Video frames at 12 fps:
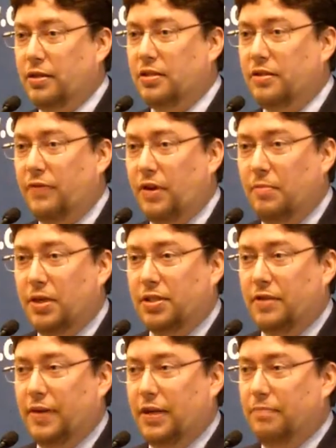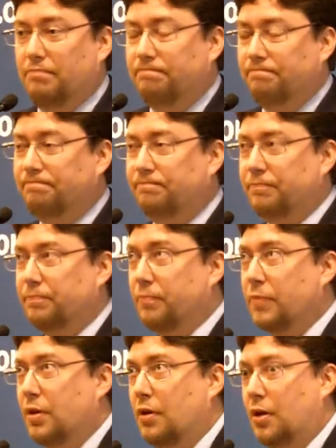This is very much of a
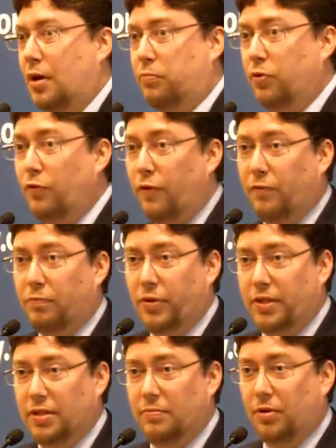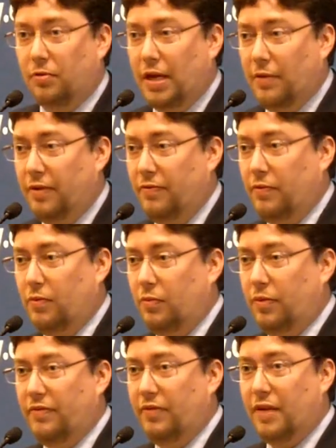proof of principle, right?
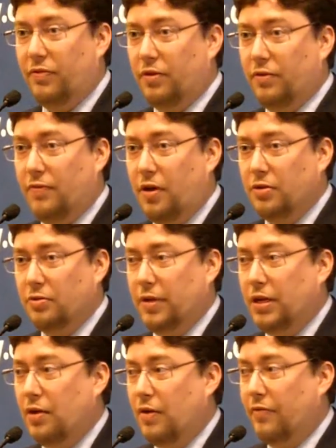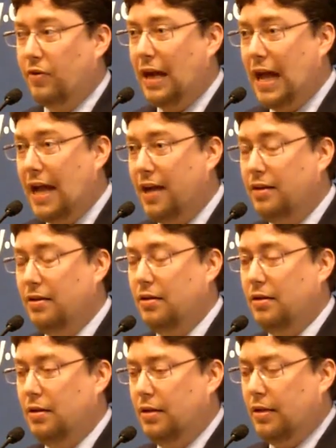We've never, as far as we know, ever
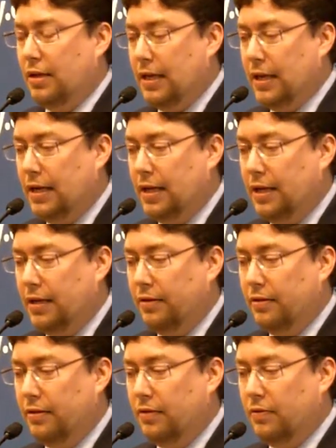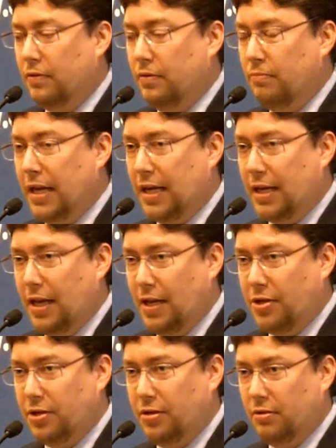had a
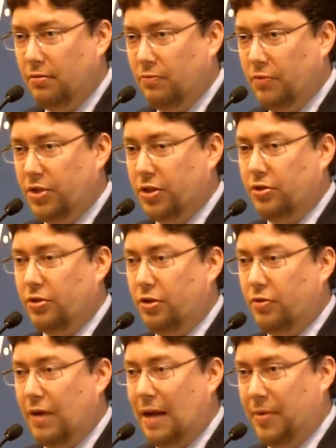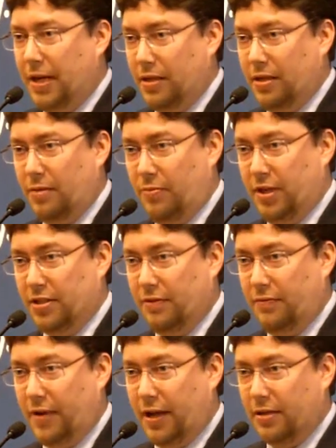medication which exerted a rapid
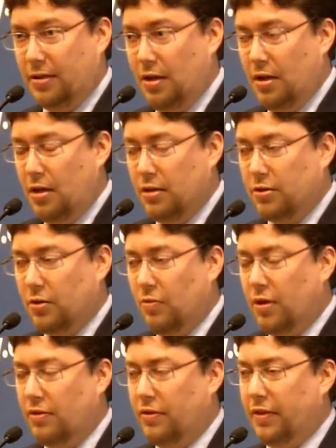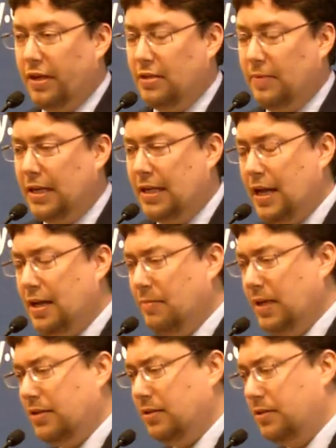antidepressant effect. So one of the things about
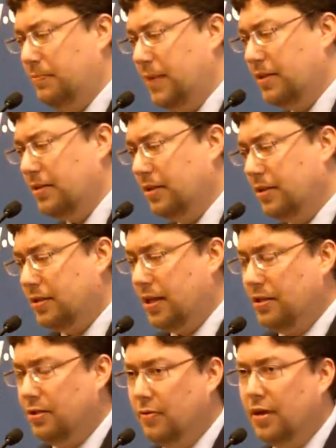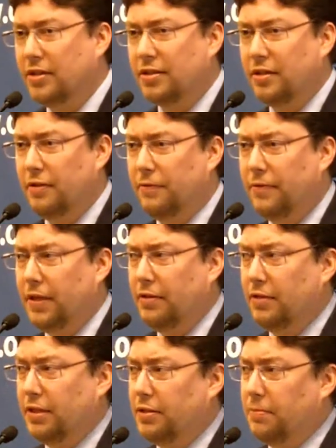ketamine is to basically say to us in the
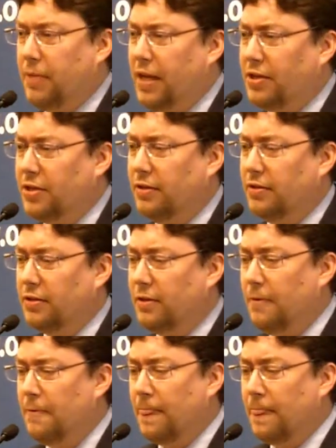field and to patients